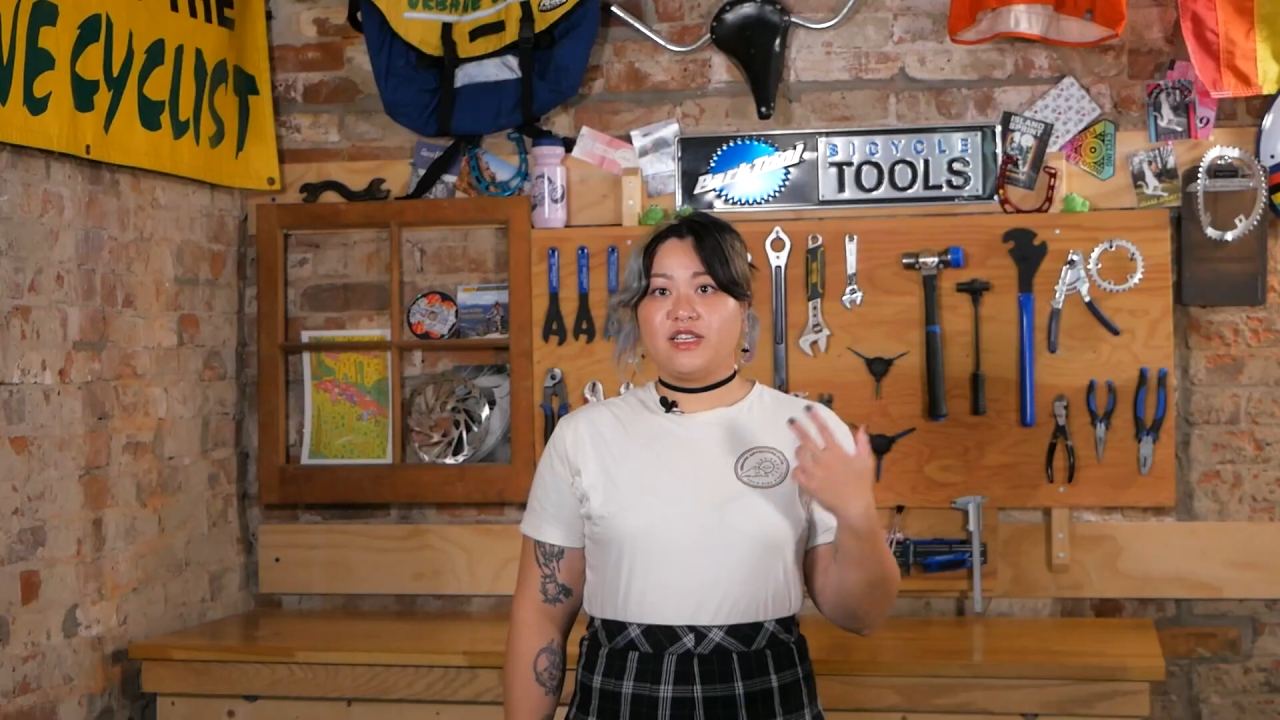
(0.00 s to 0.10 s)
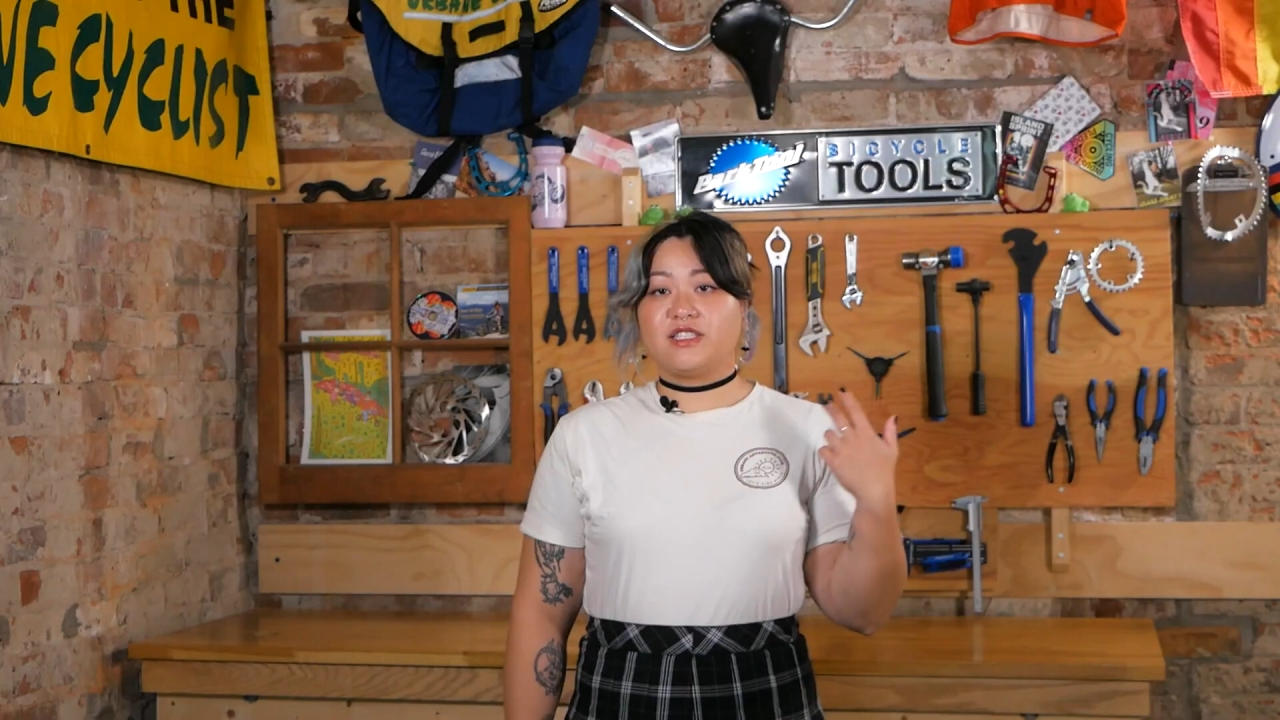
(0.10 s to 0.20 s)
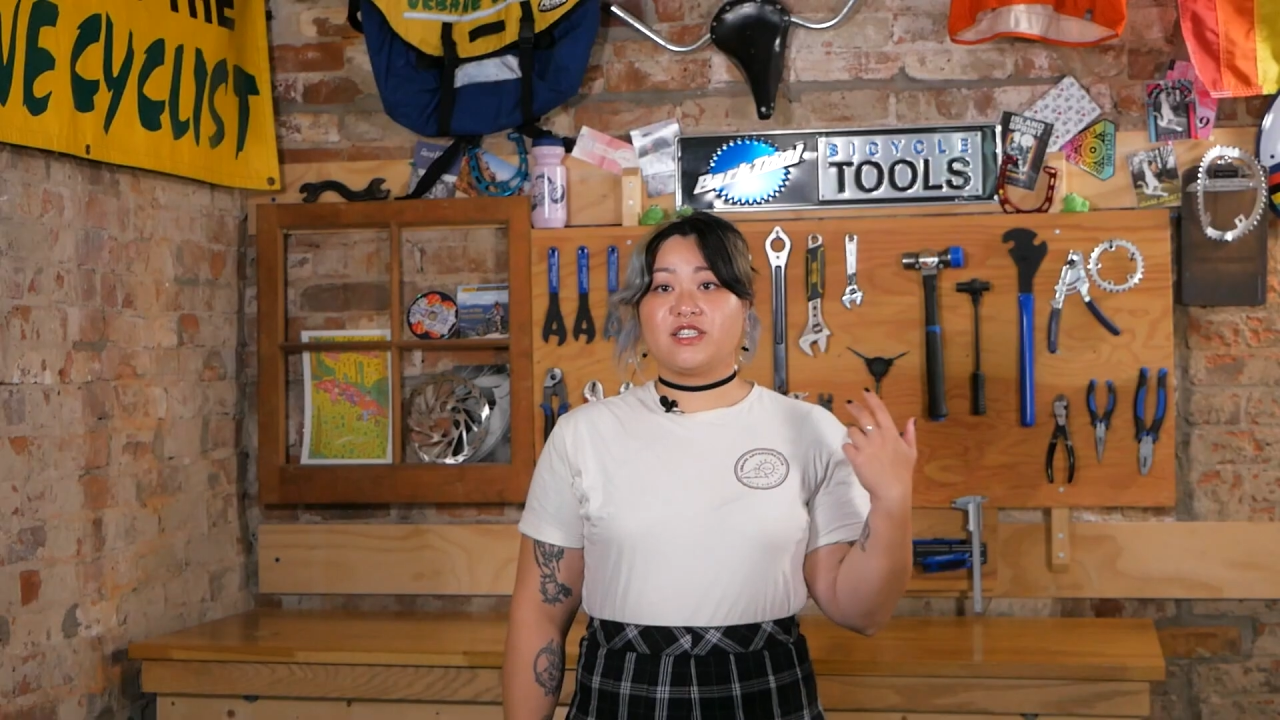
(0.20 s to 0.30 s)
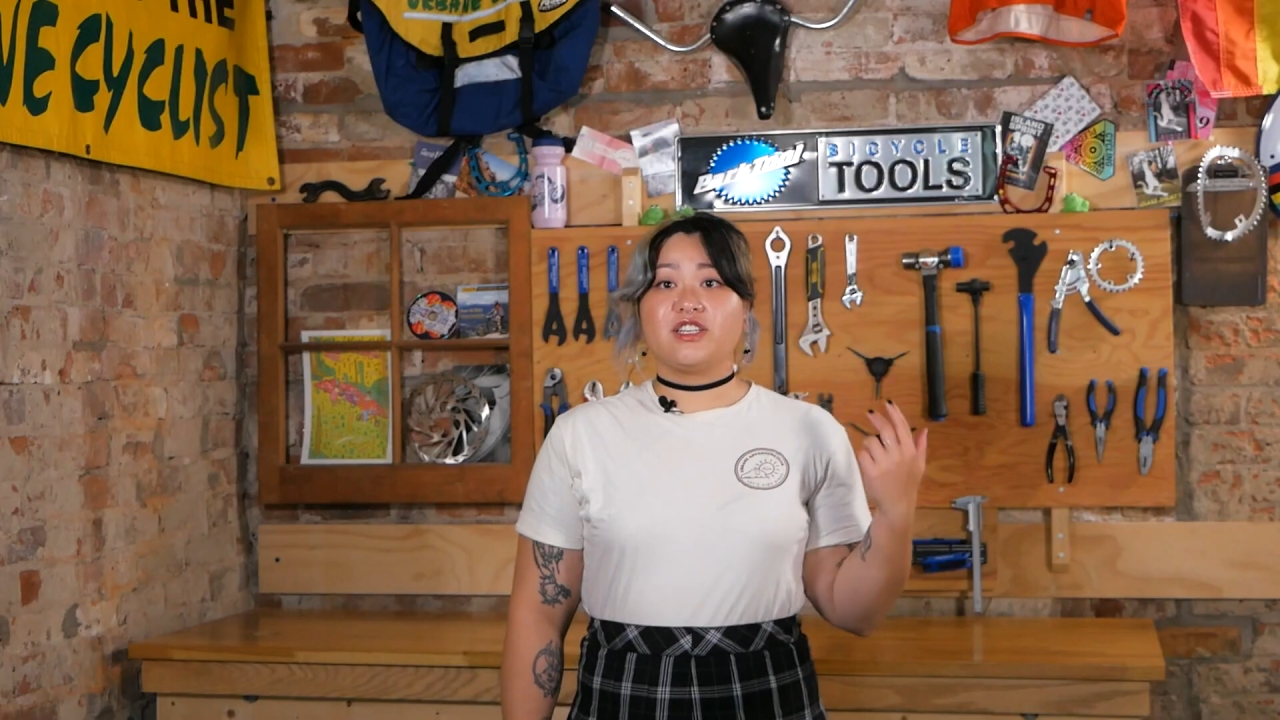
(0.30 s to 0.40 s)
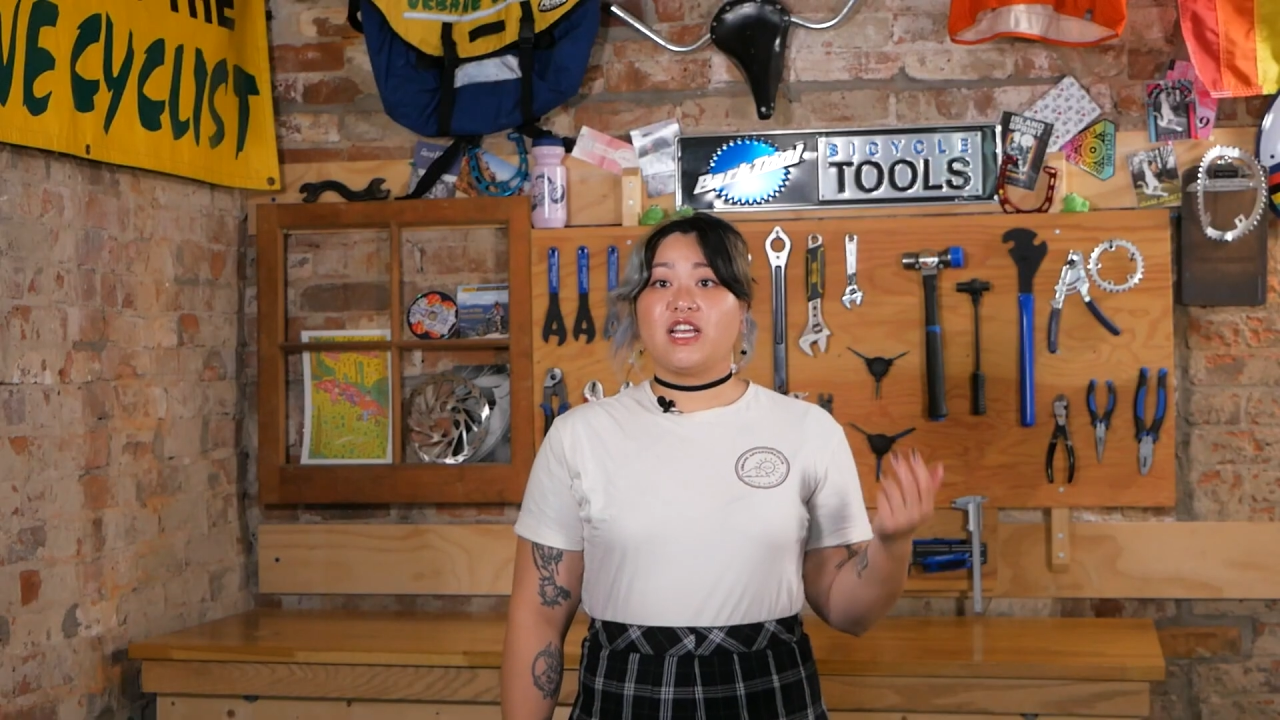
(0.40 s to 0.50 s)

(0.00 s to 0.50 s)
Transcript: It's a good